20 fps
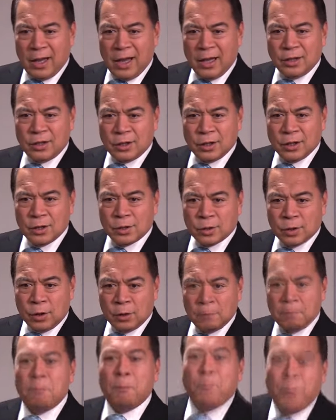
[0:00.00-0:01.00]
8 years
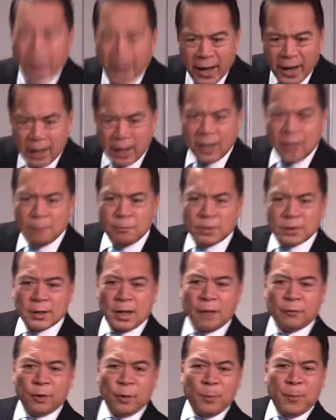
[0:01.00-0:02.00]
old by
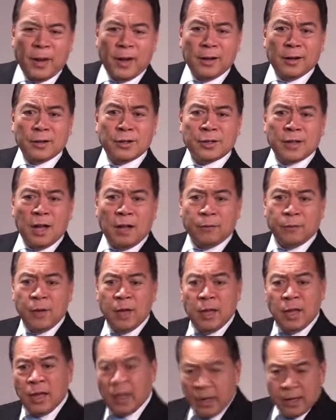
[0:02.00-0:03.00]
himself or by herself
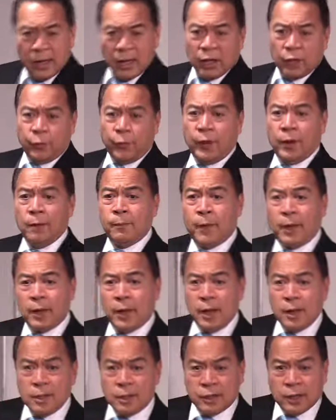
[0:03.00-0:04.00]
and not fear about
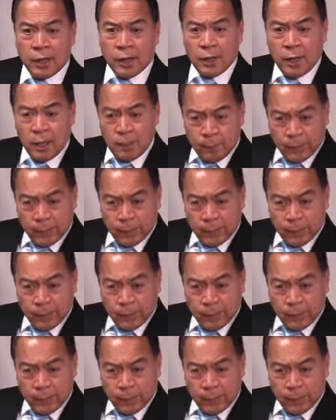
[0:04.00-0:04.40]
anything